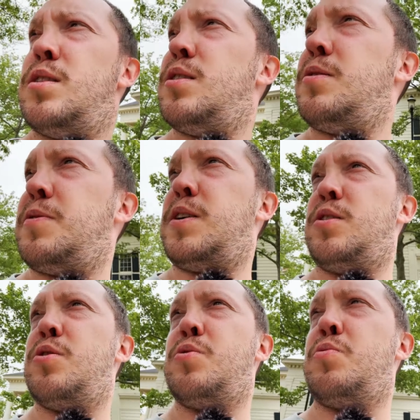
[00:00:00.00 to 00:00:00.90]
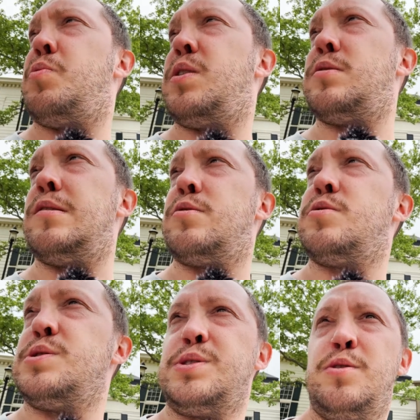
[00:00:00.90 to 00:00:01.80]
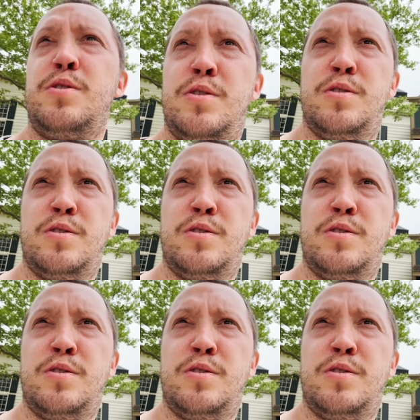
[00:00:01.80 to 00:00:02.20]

if I know where the lockers are.